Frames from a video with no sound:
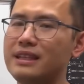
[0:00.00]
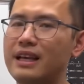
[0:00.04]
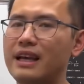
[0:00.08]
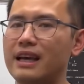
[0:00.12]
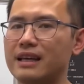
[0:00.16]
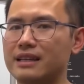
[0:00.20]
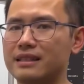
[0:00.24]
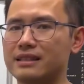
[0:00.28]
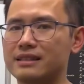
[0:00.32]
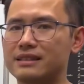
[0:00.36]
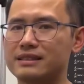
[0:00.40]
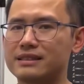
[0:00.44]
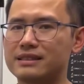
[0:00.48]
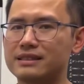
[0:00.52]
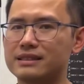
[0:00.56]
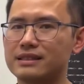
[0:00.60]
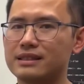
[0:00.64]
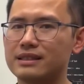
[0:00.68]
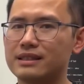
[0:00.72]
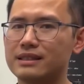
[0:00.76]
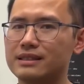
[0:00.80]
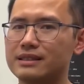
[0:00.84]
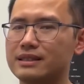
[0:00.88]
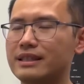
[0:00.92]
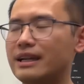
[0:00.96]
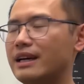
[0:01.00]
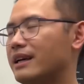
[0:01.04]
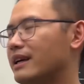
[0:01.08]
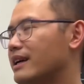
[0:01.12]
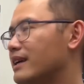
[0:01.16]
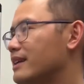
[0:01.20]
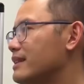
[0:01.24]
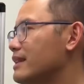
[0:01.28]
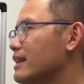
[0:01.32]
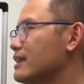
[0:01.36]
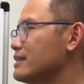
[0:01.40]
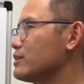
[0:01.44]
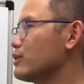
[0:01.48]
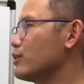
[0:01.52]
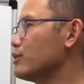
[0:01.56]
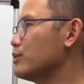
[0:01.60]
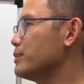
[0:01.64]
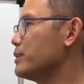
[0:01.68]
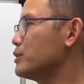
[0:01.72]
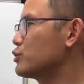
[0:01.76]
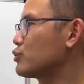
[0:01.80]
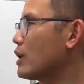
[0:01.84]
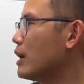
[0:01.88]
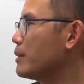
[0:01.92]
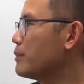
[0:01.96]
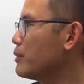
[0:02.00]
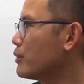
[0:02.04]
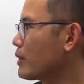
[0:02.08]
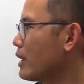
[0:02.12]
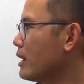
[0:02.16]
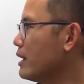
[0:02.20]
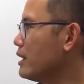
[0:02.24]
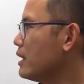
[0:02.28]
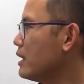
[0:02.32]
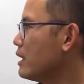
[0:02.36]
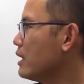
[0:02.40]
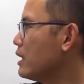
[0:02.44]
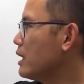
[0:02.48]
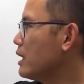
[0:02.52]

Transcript: x, then that's going to be trouble, right?